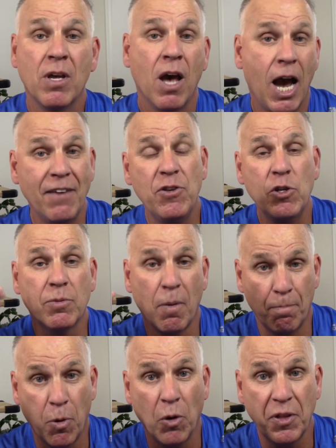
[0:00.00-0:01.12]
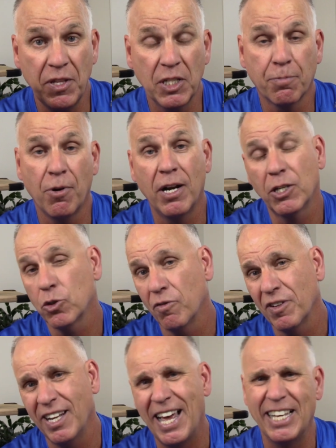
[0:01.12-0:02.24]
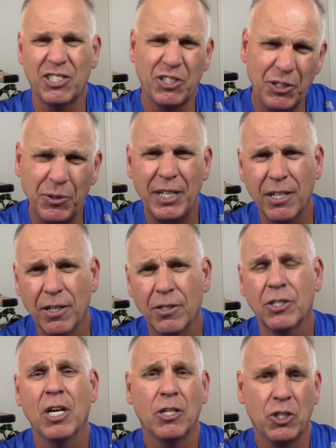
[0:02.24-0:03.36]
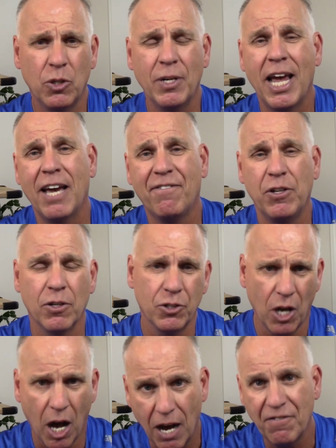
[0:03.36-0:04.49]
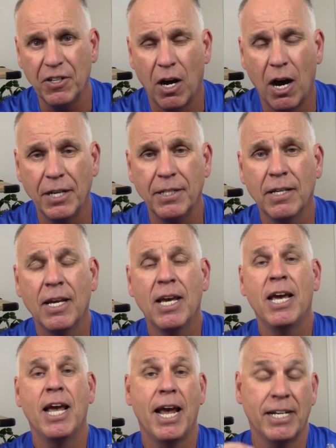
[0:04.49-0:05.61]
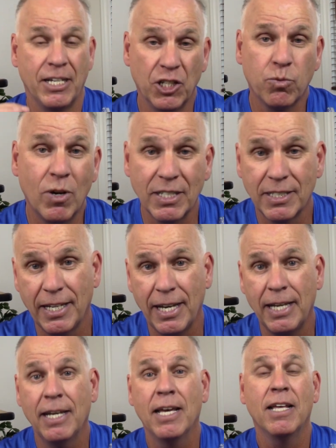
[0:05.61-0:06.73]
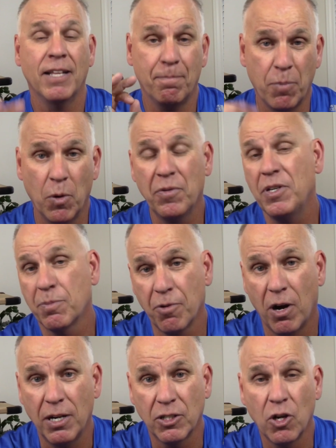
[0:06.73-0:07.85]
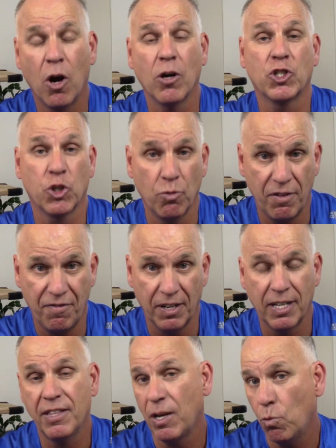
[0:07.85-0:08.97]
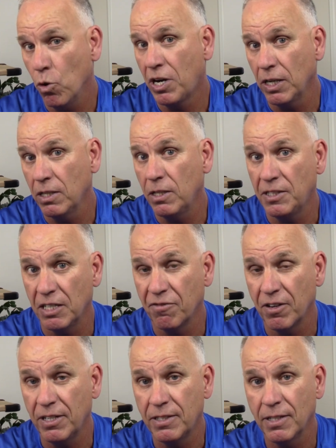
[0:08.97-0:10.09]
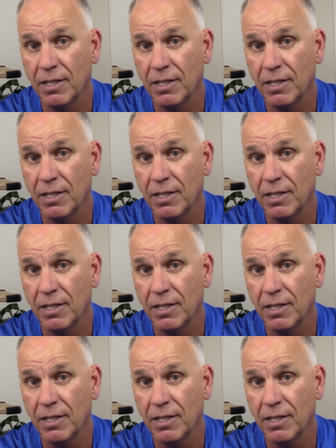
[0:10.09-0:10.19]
I've used both of these products over the last 2.5 years, off and on. And I just want to say that both these products are terrific. They work a little different